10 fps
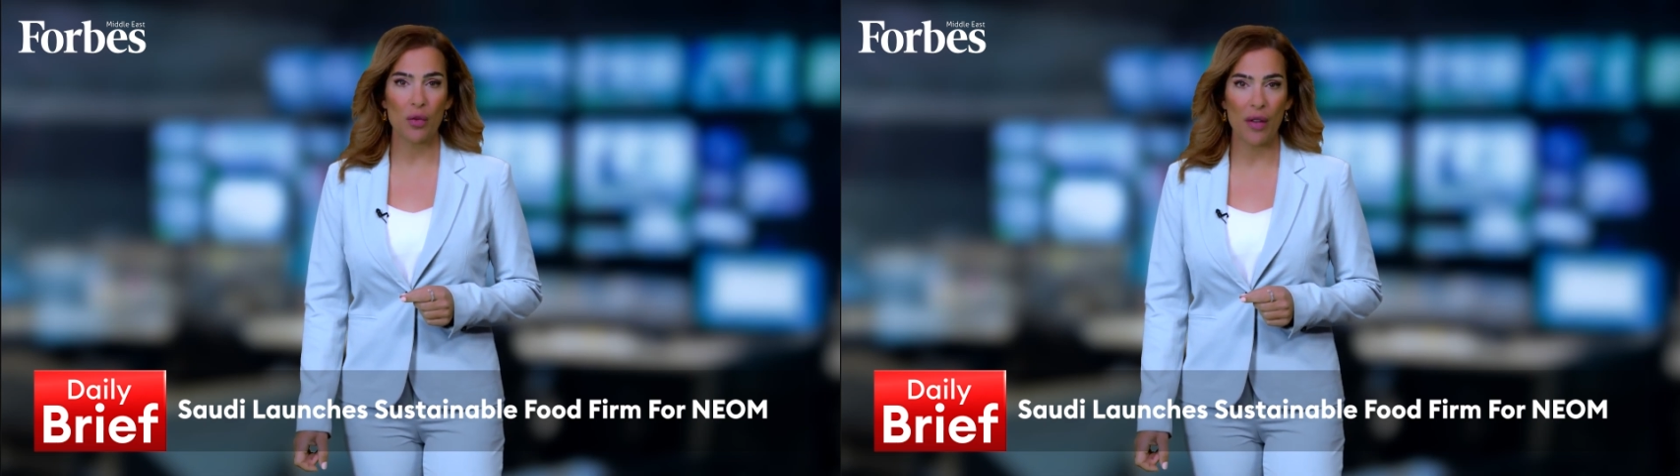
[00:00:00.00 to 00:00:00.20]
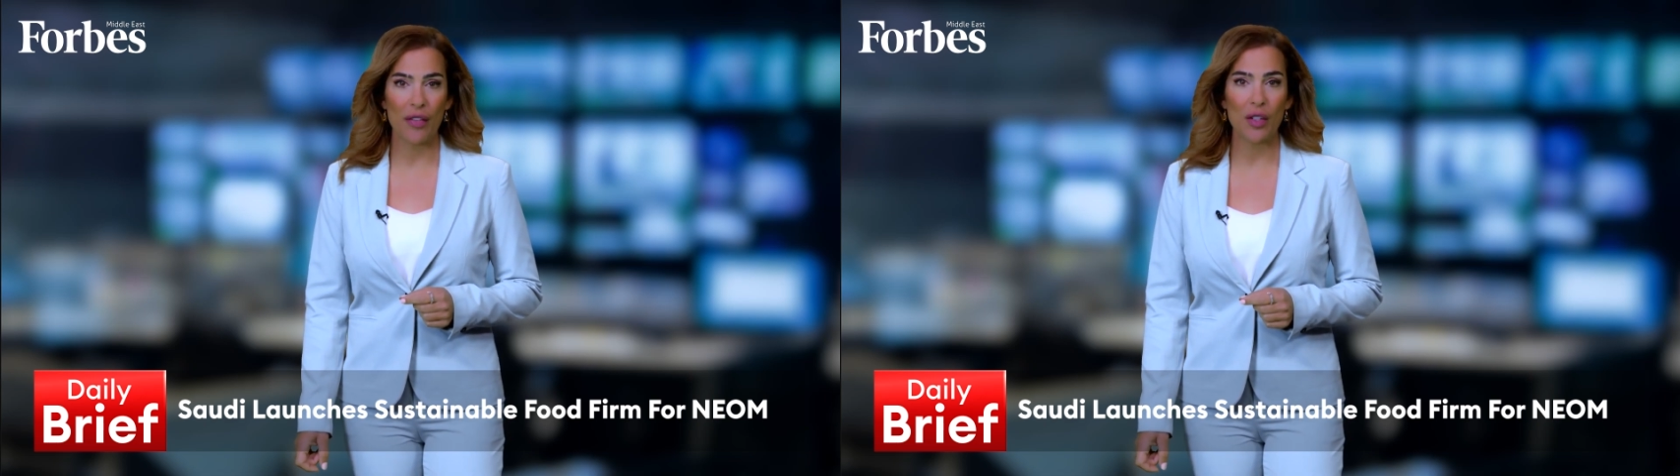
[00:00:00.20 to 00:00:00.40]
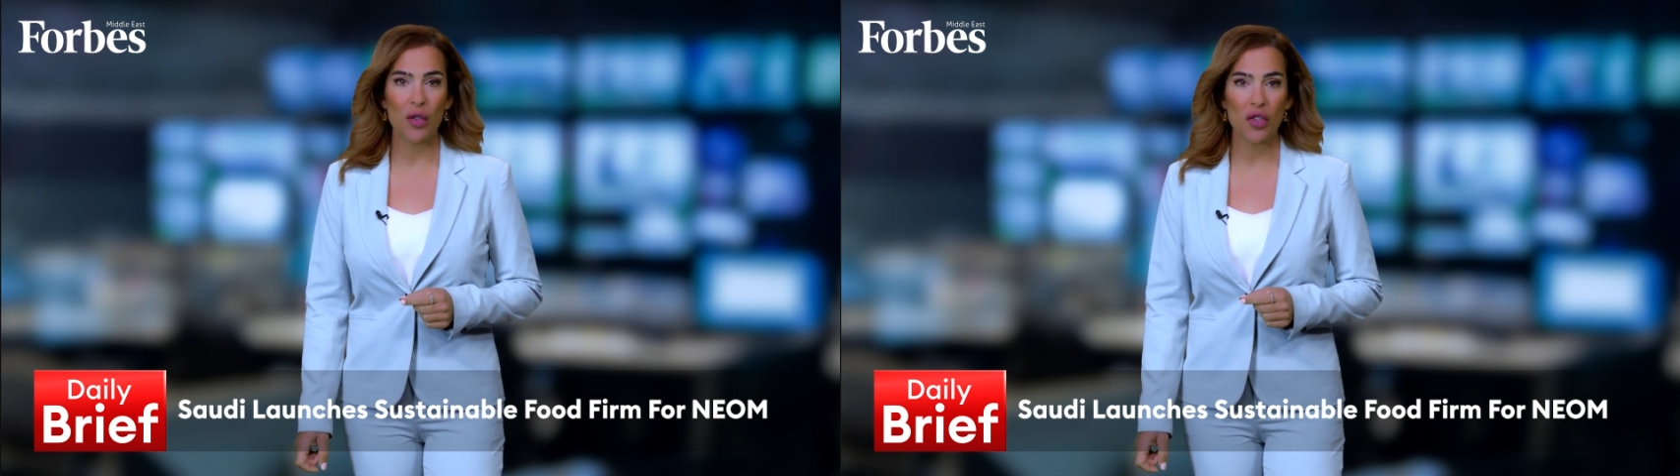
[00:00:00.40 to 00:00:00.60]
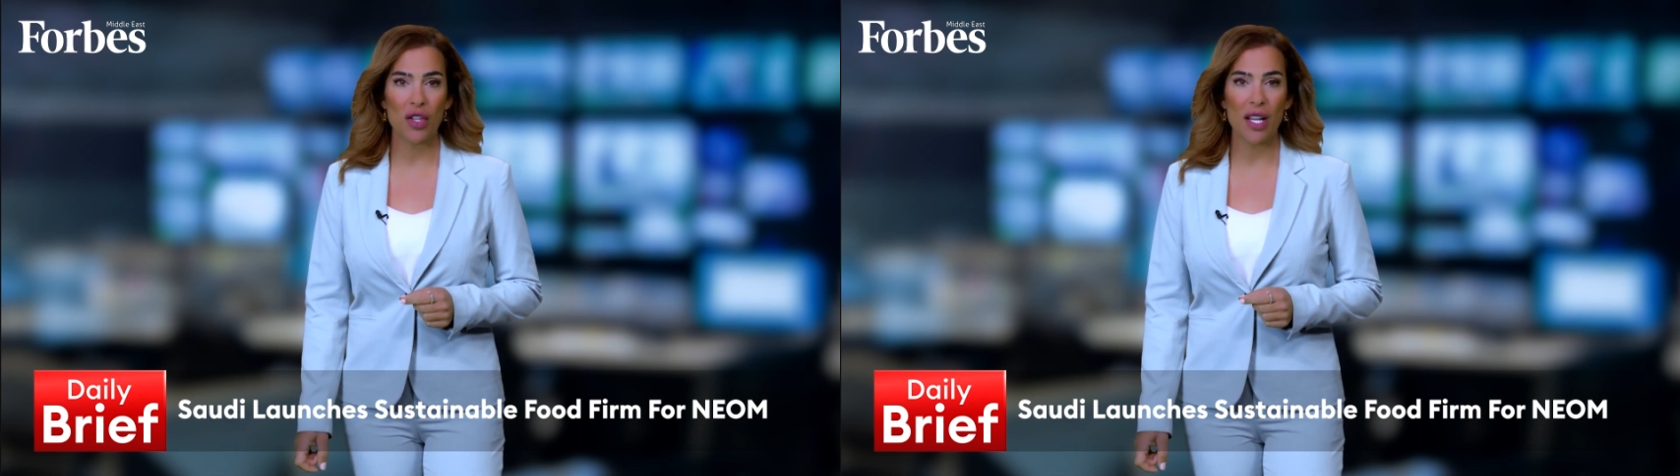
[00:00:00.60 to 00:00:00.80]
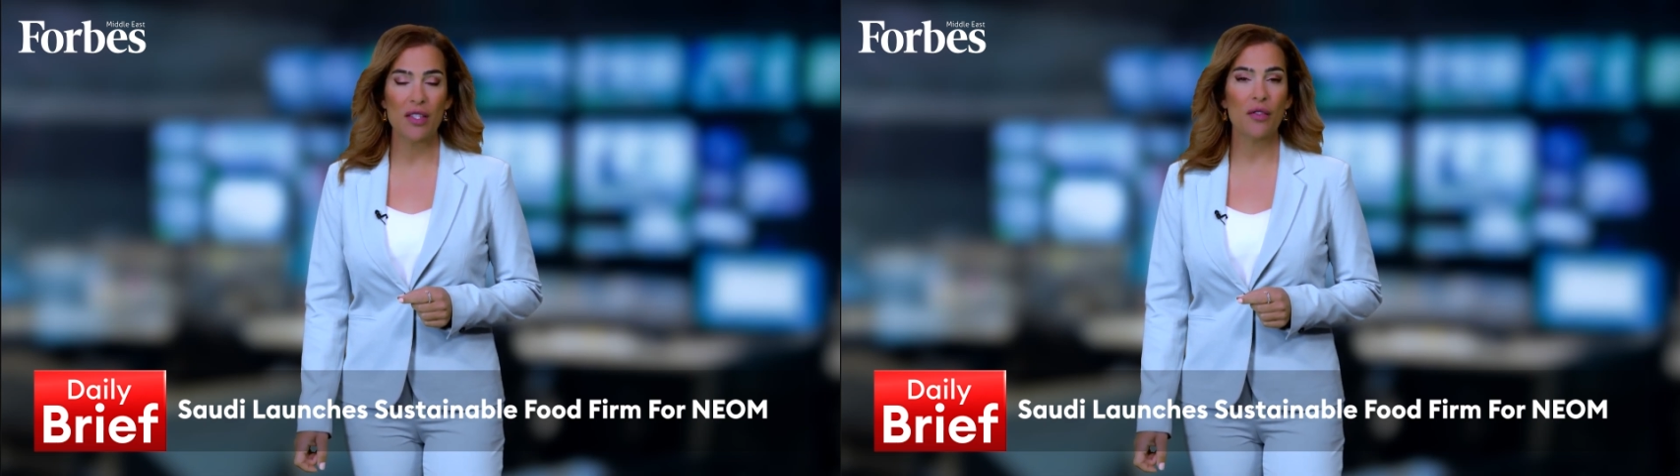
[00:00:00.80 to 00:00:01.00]

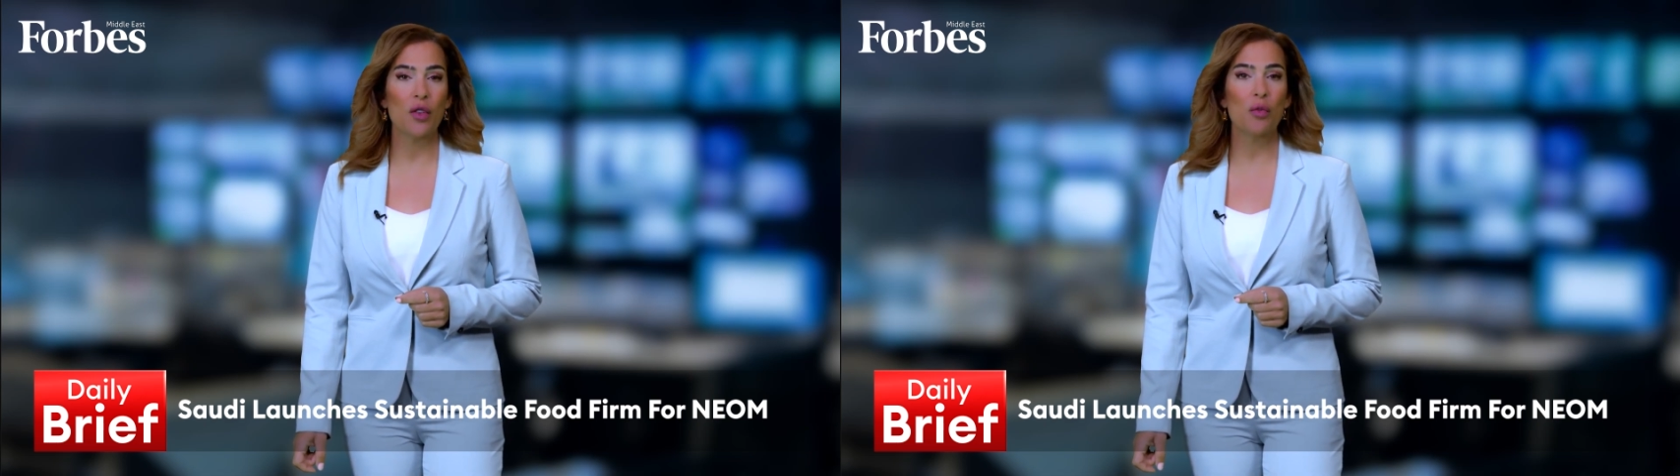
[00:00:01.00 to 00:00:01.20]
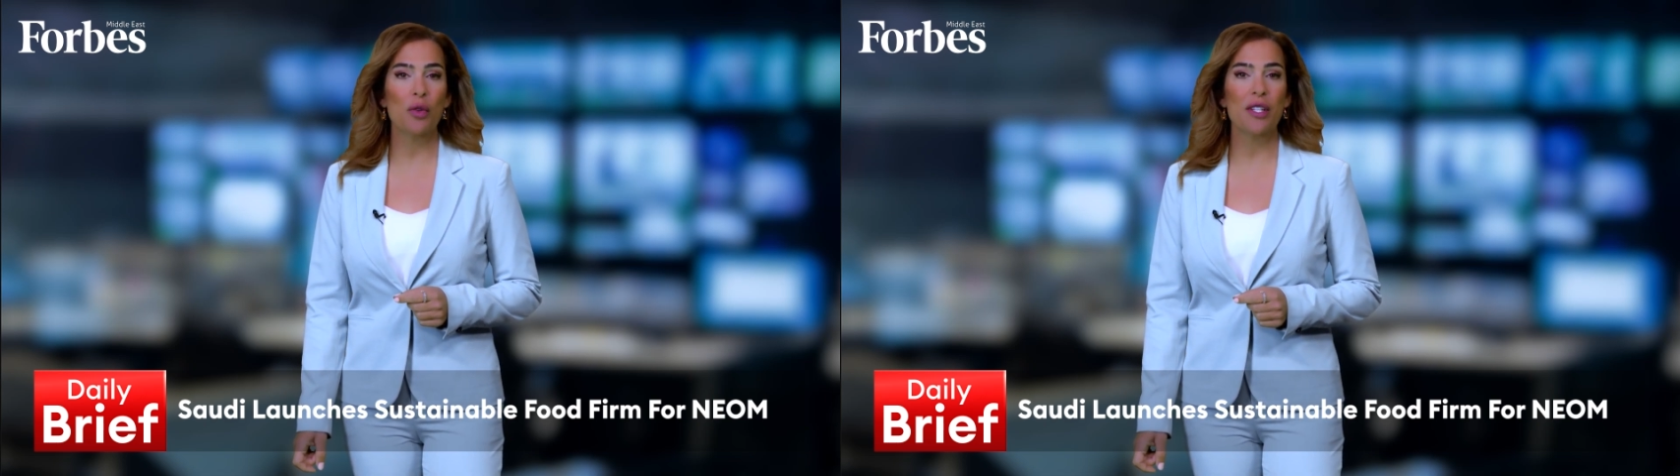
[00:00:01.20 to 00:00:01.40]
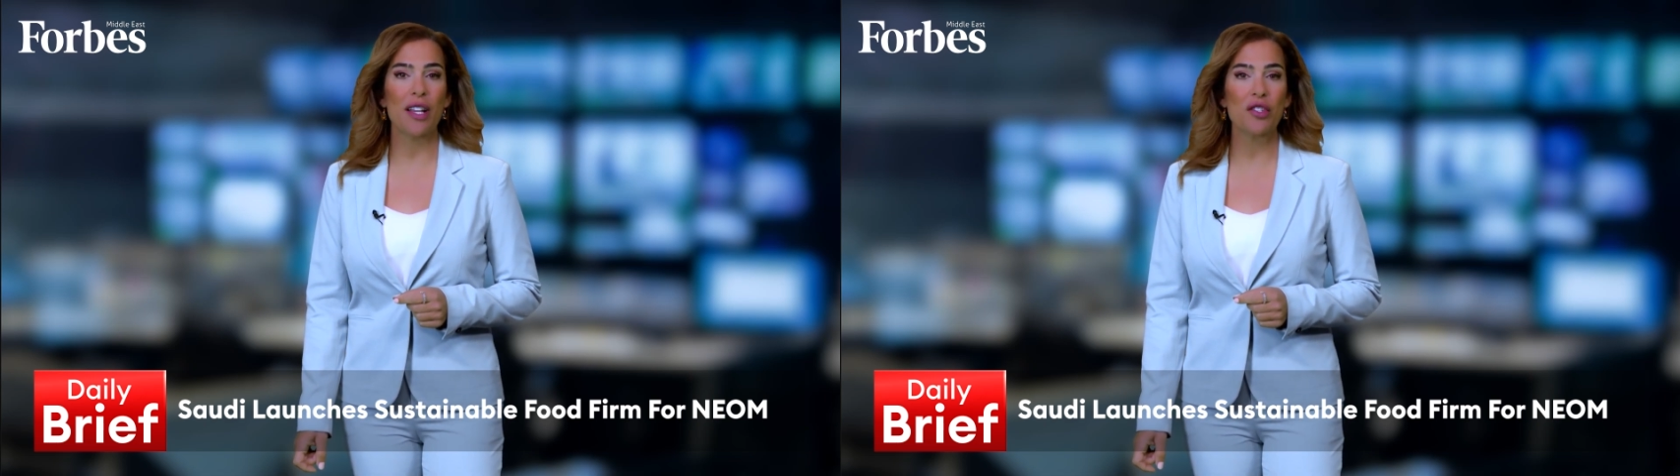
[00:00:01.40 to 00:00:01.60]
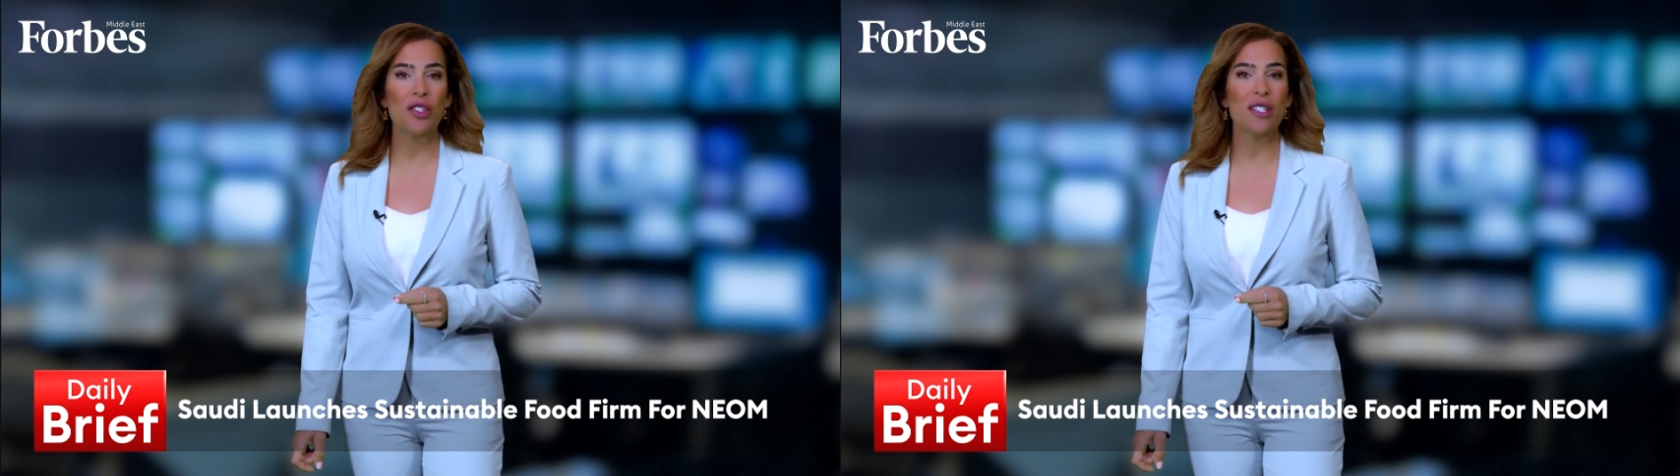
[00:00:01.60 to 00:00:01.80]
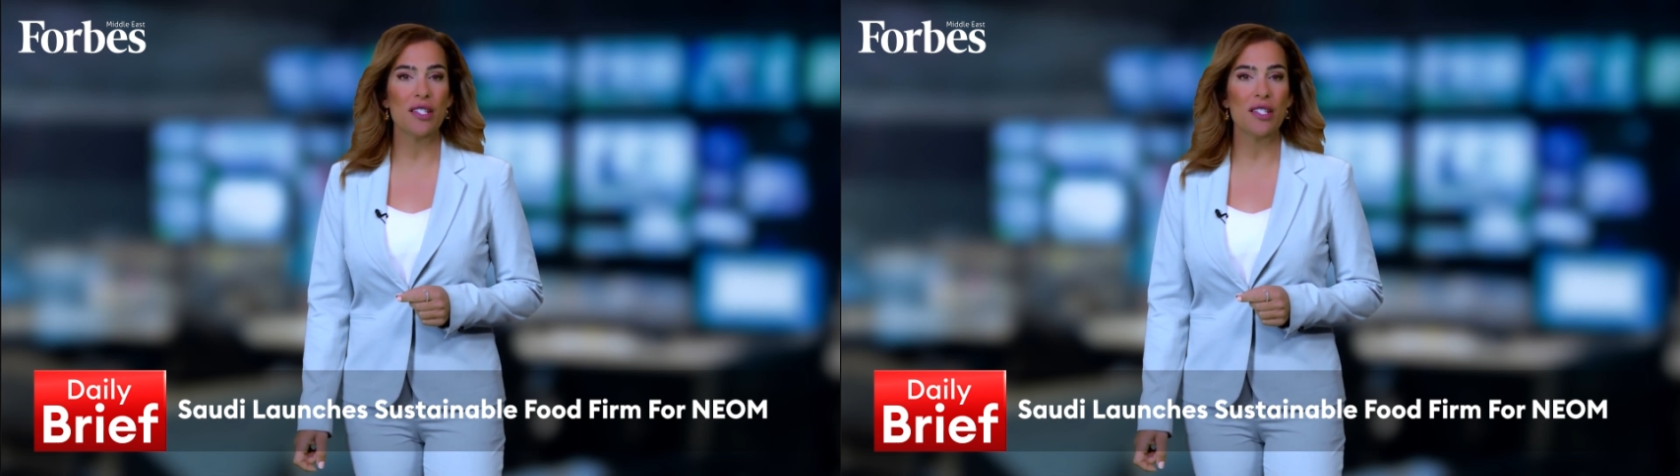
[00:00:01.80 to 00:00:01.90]
revolutionize food production,